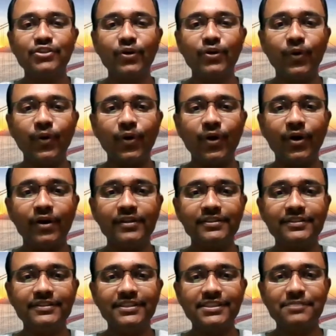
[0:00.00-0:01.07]

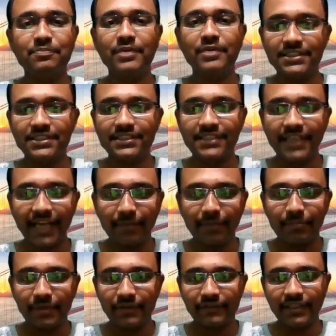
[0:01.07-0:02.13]
So this bridges the
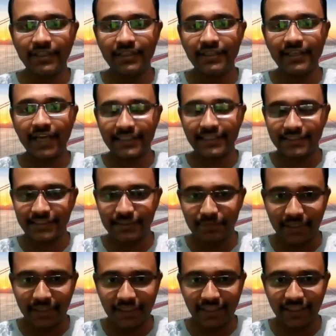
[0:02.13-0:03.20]
gap between the
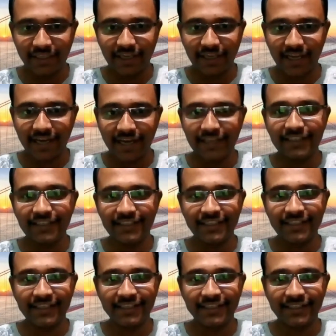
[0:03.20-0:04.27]
accessibility and
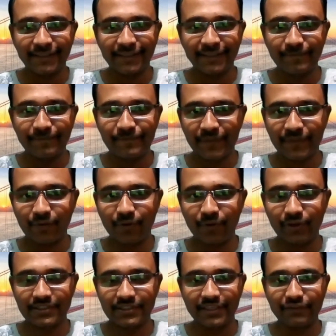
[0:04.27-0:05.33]
the
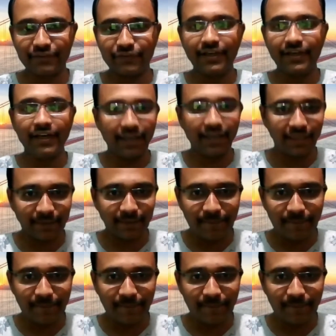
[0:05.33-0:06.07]
what do you say, different